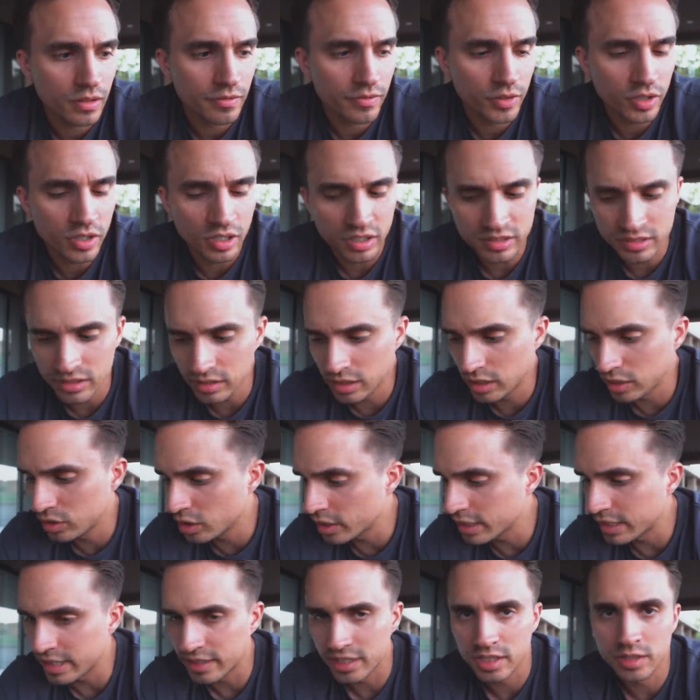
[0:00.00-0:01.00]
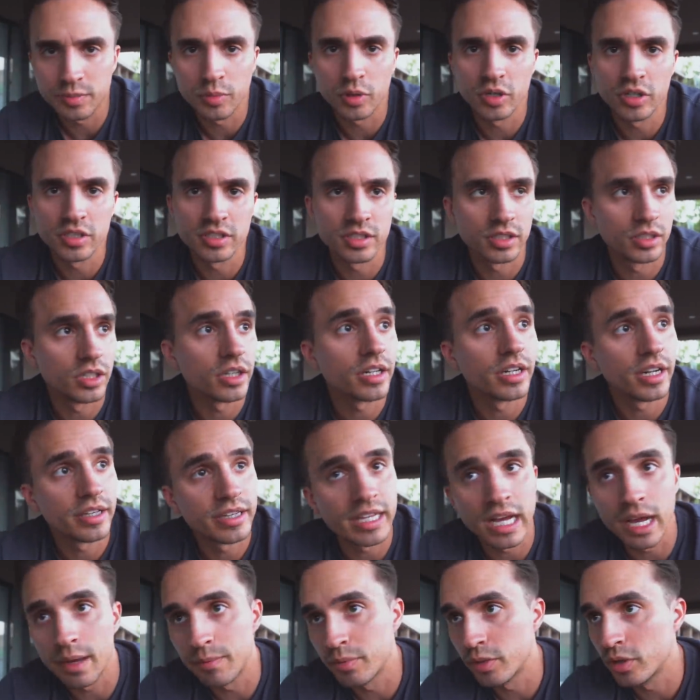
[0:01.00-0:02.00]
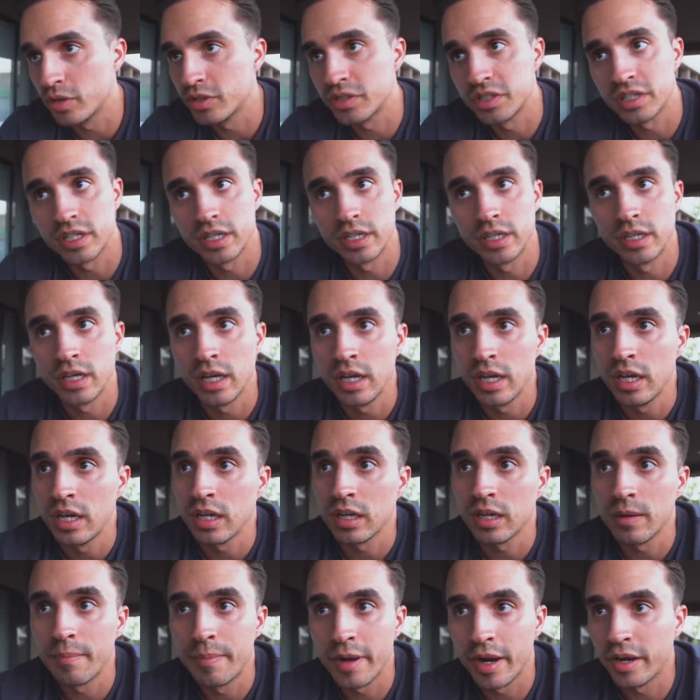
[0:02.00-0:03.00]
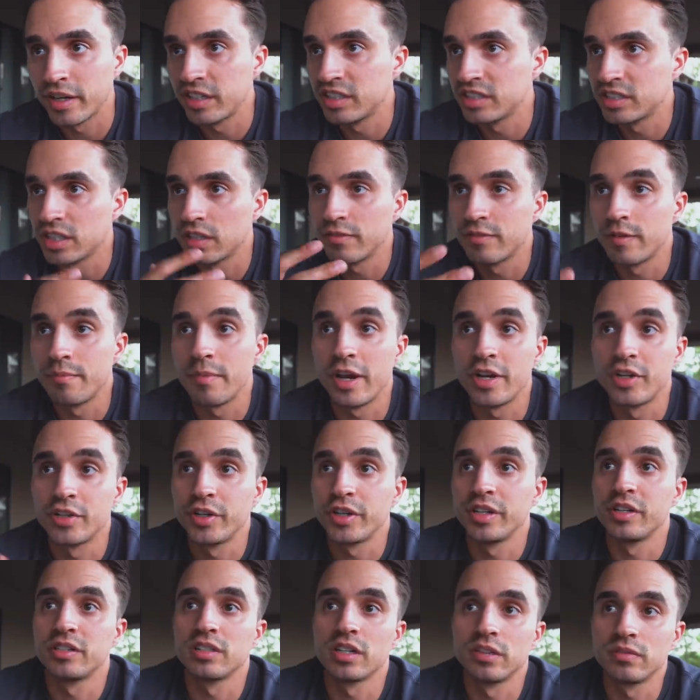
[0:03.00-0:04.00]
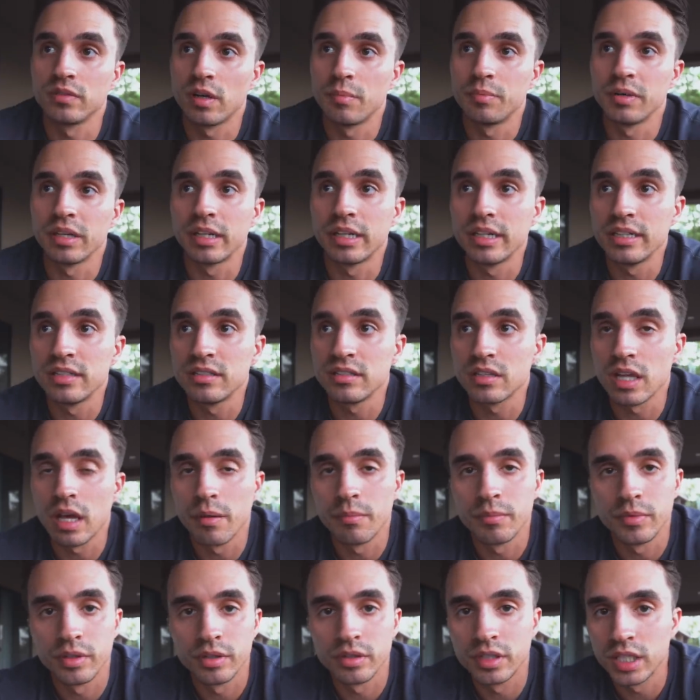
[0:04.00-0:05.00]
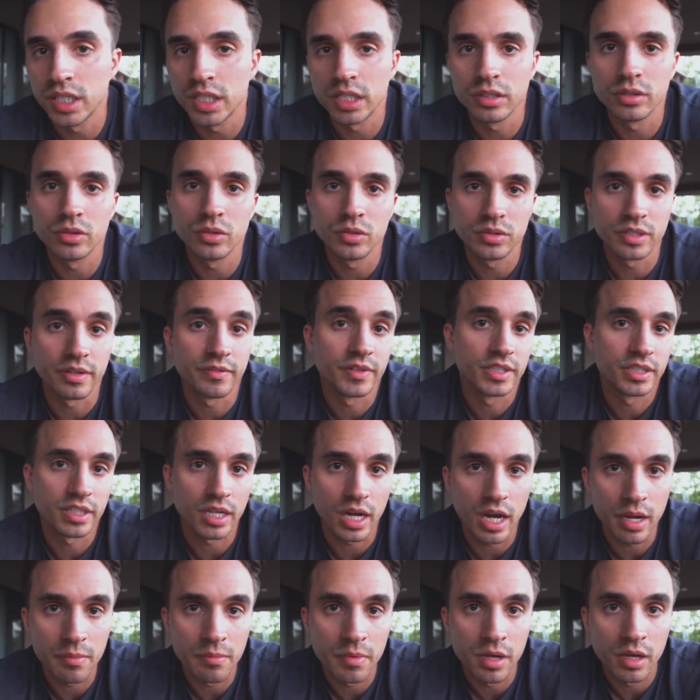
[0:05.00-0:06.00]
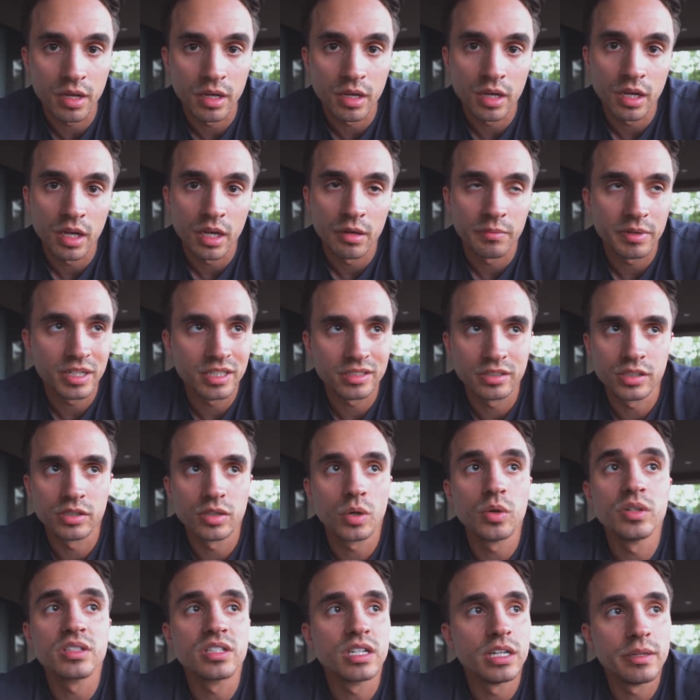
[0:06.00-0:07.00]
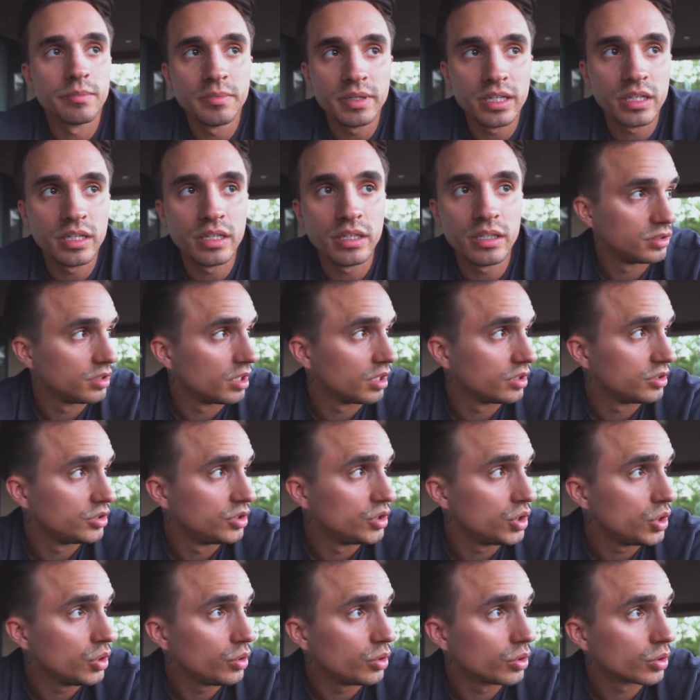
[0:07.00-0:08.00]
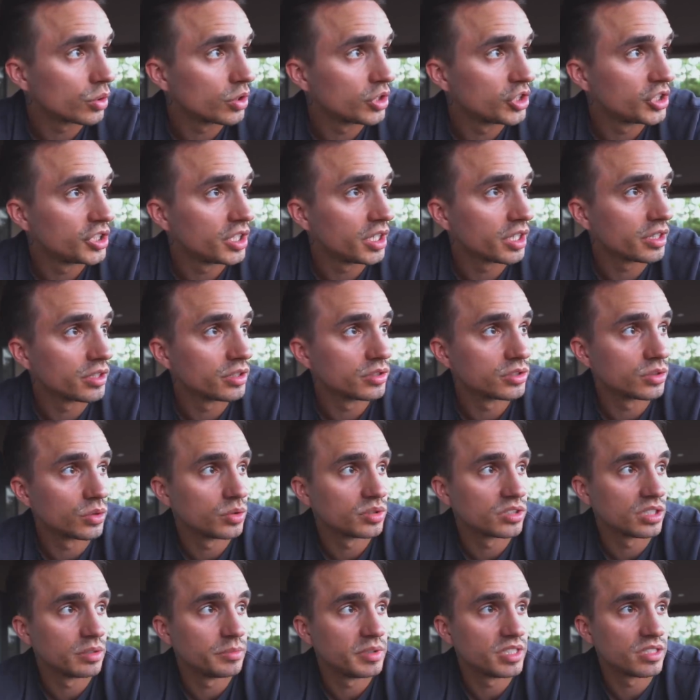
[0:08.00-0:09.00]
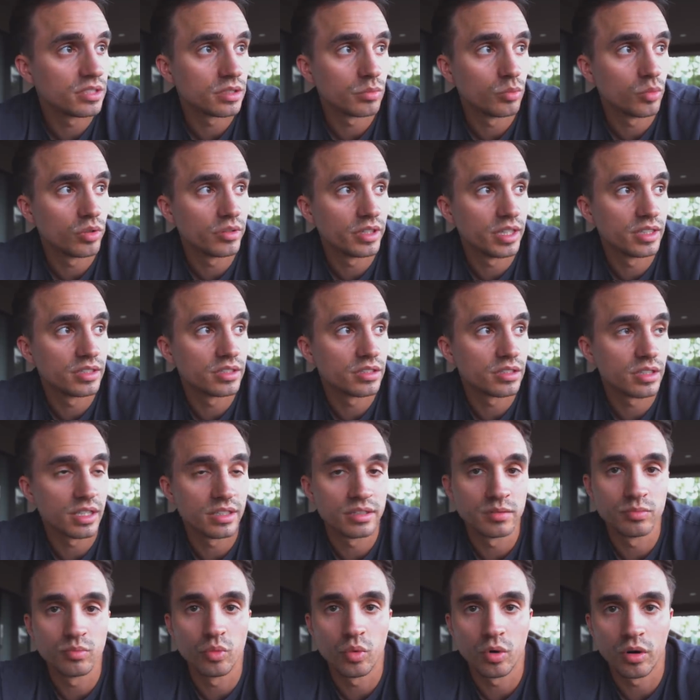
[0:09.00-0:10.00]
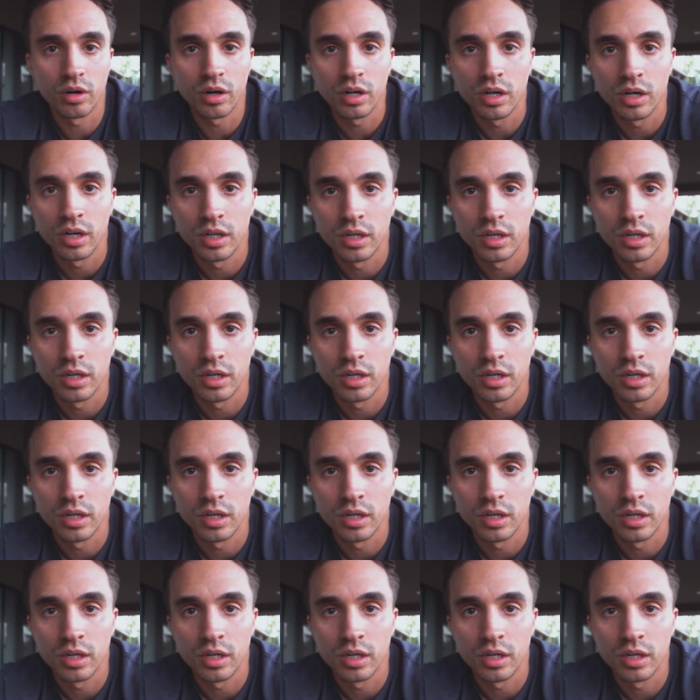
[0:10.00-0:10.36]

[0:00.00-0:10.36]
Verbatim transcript: If you're constantly looking at this person, looking at that person, comparing yourself and measuring yourself up against them, you're gonna lose every time because there's always going to be a dude or a chick there's always going to be someone that's that's more